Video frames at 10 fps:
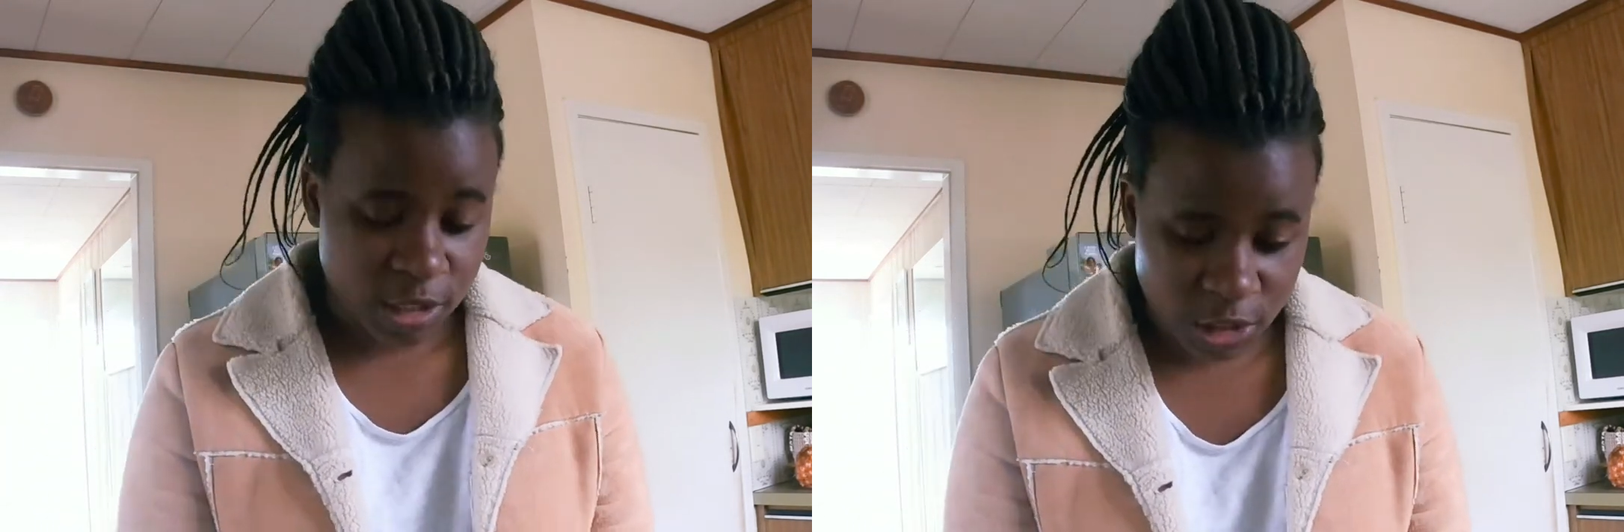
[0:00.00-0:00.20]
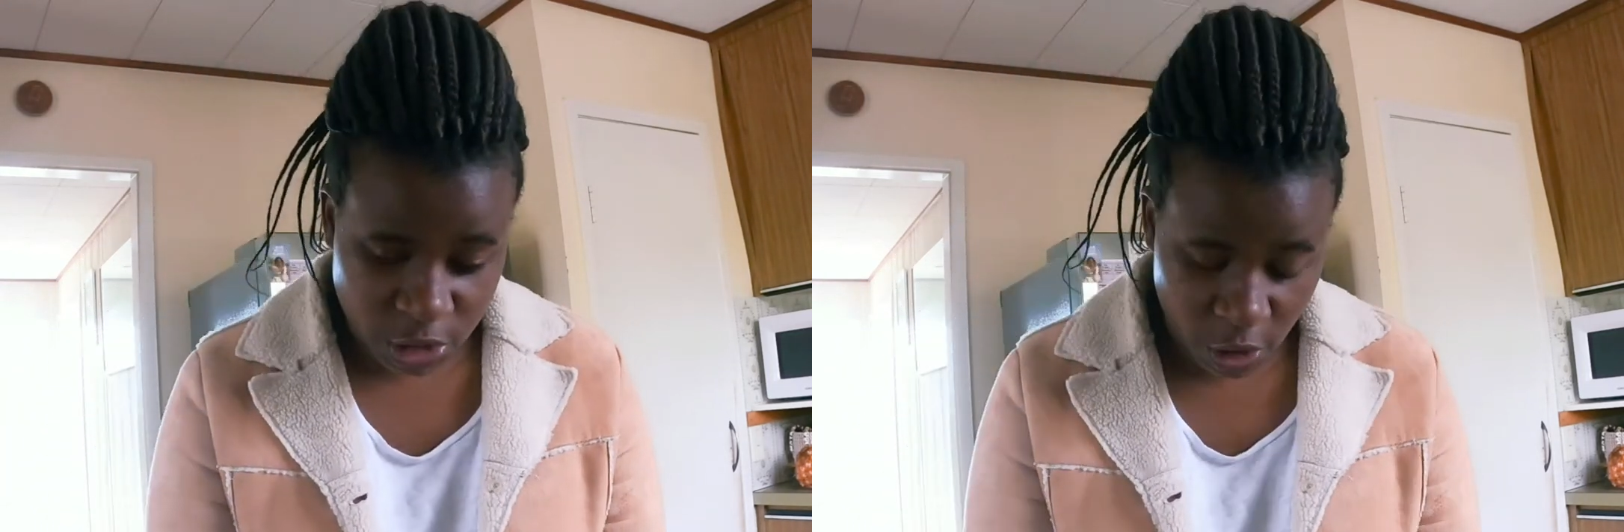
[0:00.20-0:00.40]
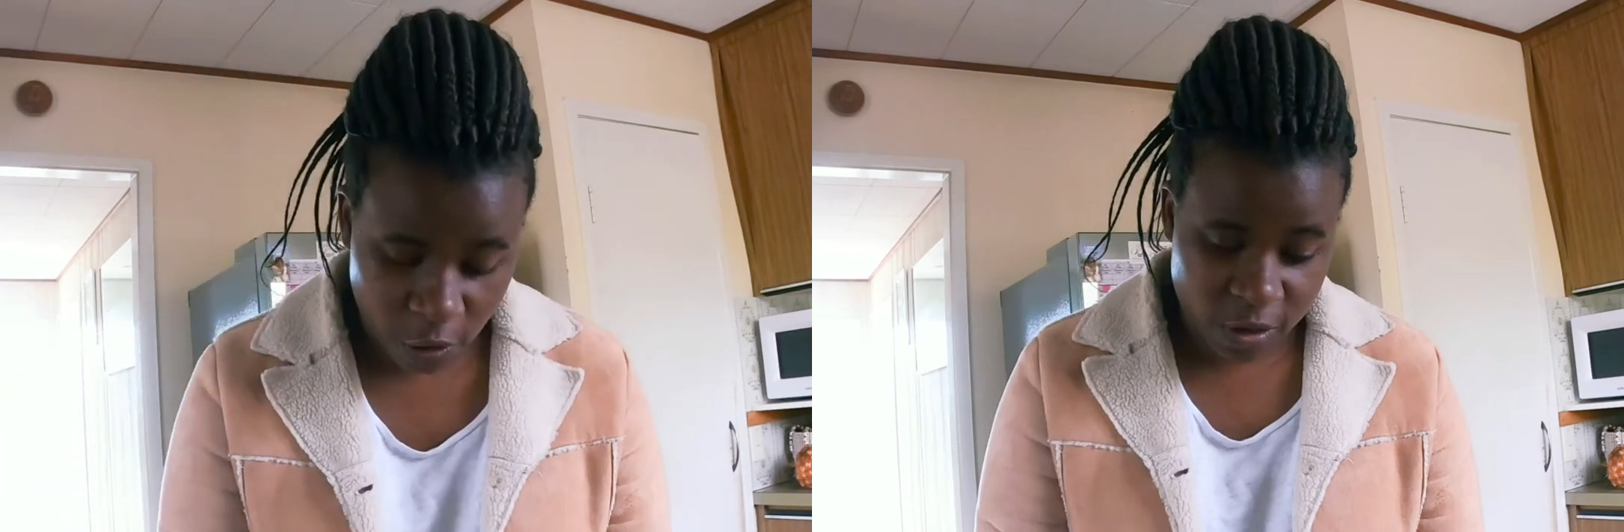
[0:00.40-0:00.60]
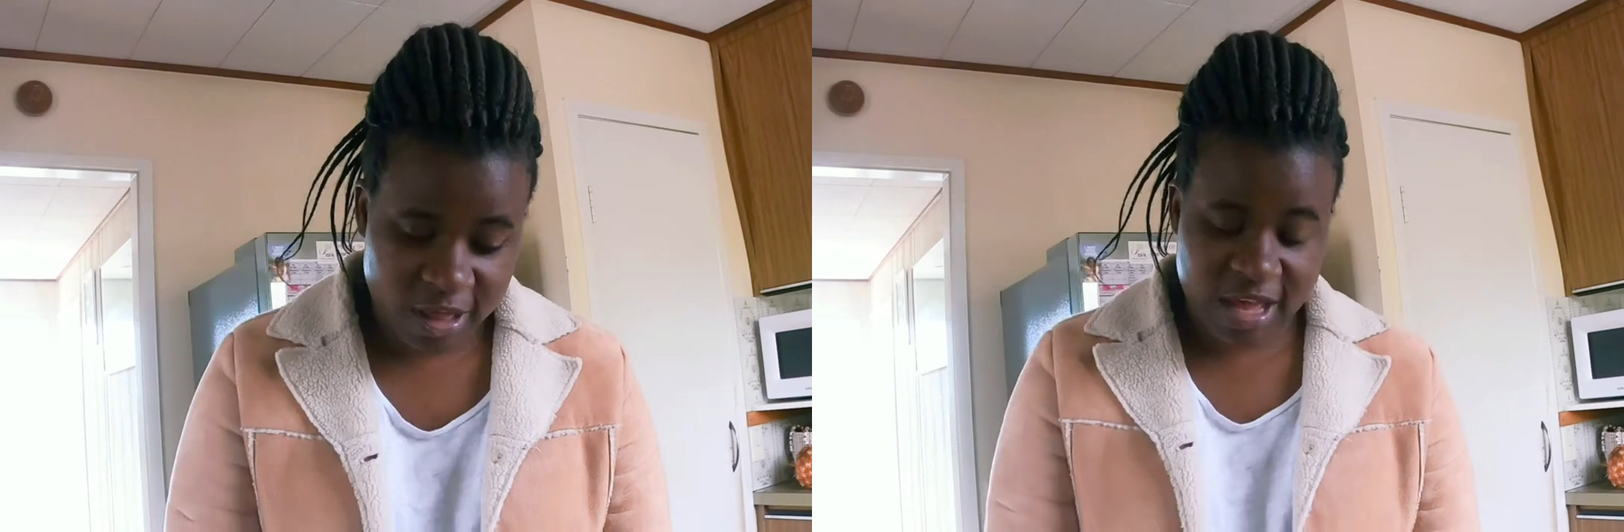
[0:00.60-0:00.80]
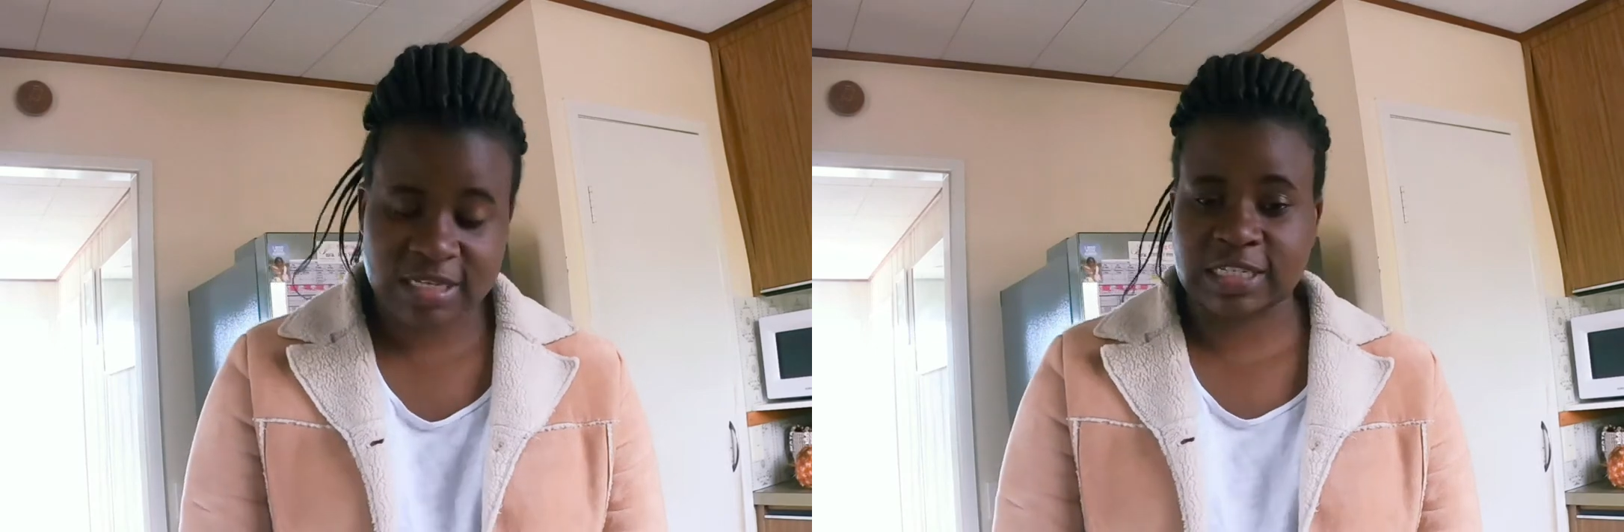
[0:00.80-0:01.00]
So
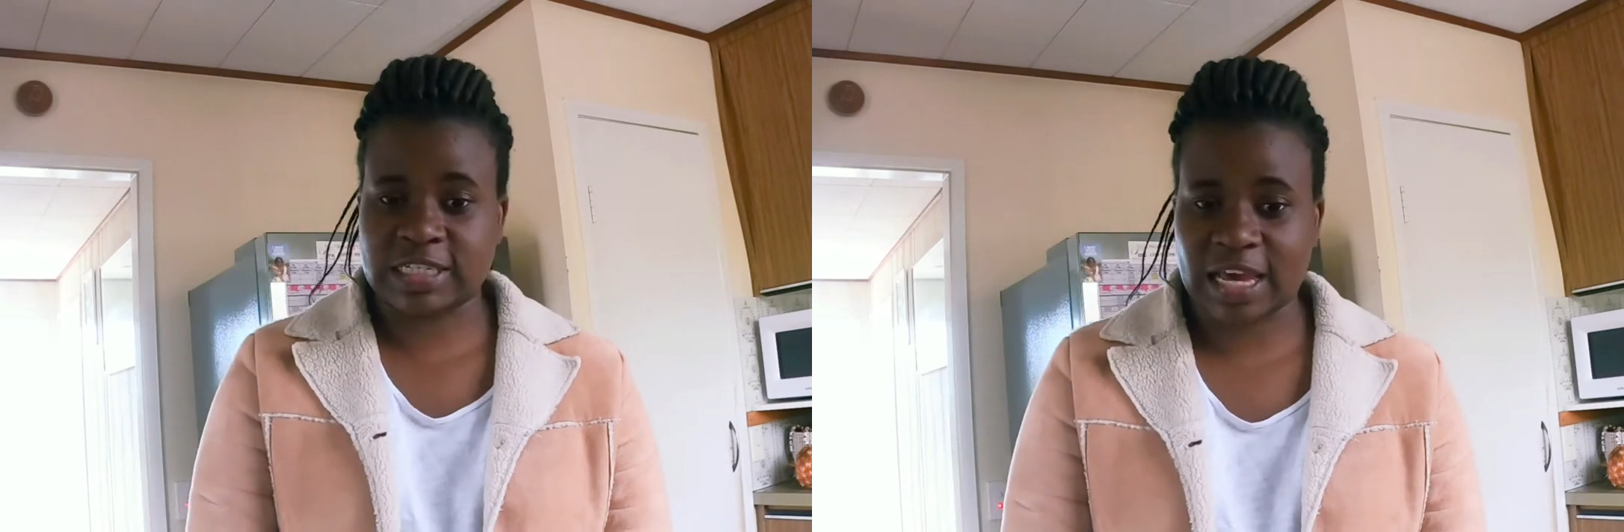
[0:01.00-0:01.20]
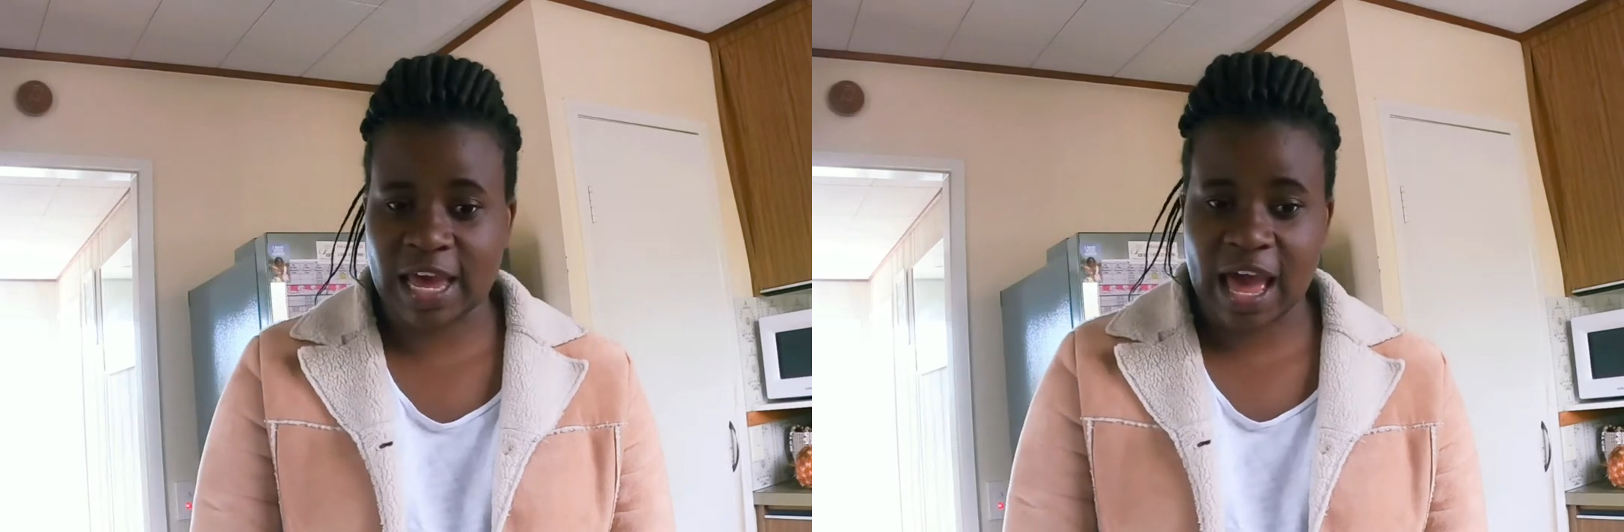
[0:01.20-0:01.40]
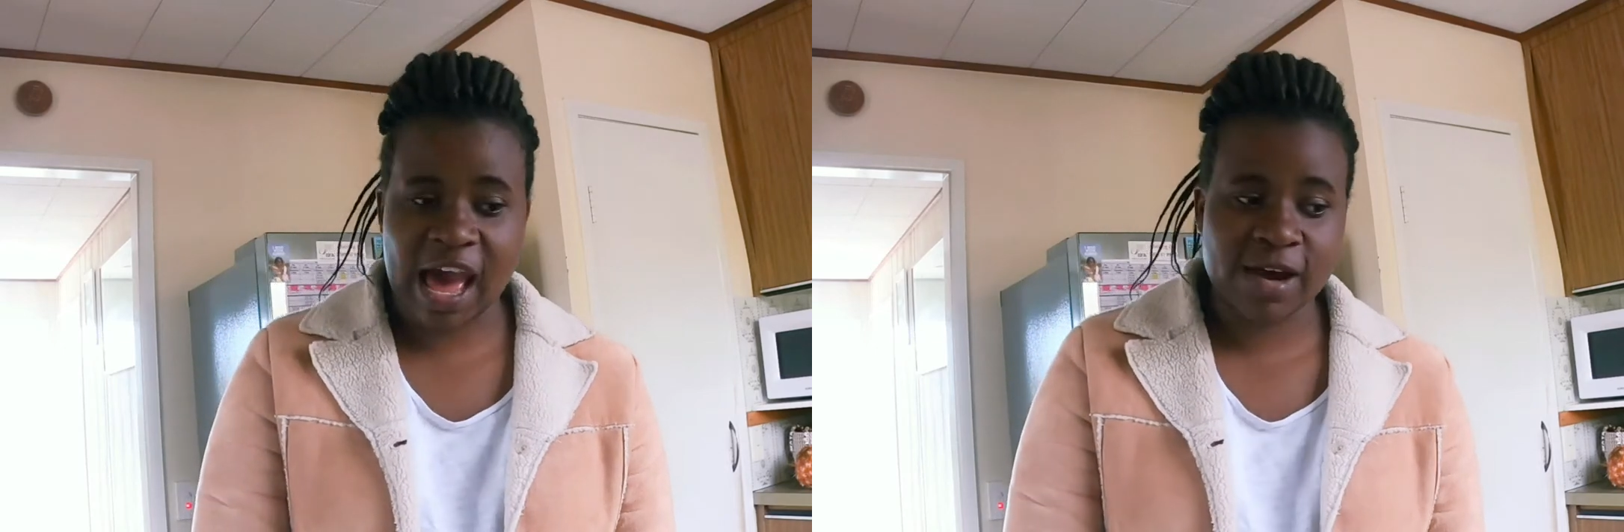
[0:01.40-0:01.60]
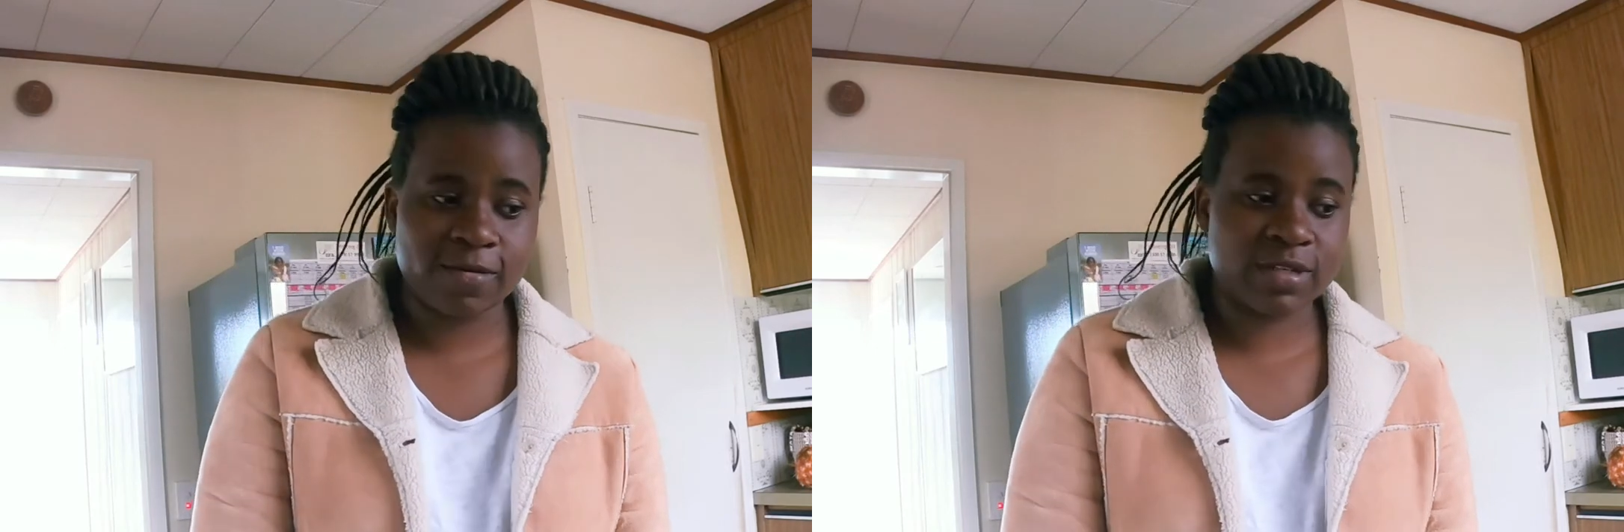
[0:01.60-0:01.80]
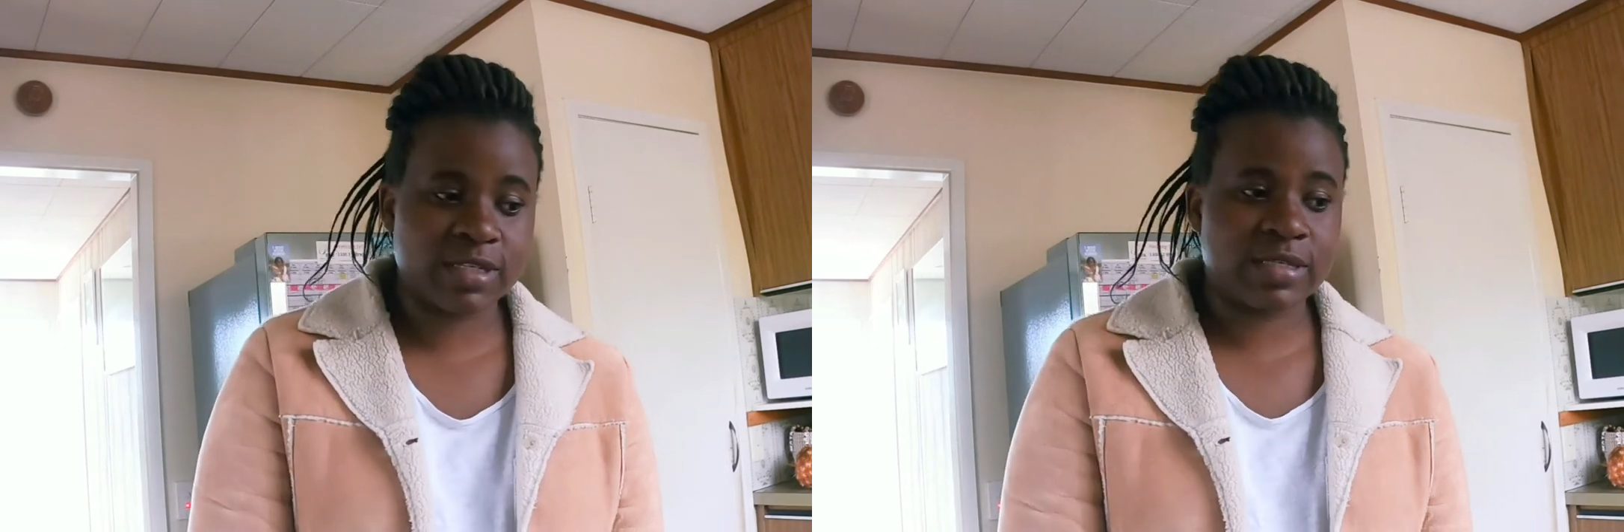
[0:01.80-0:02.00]
yesterday I
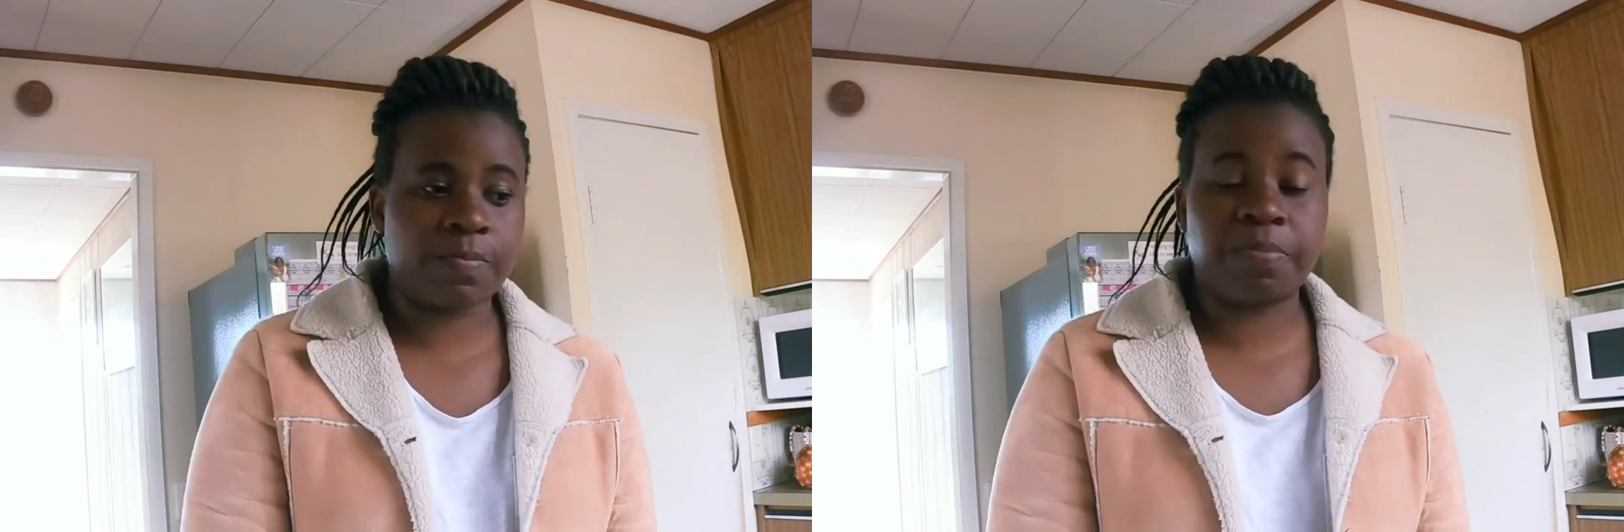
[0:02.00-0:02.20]
was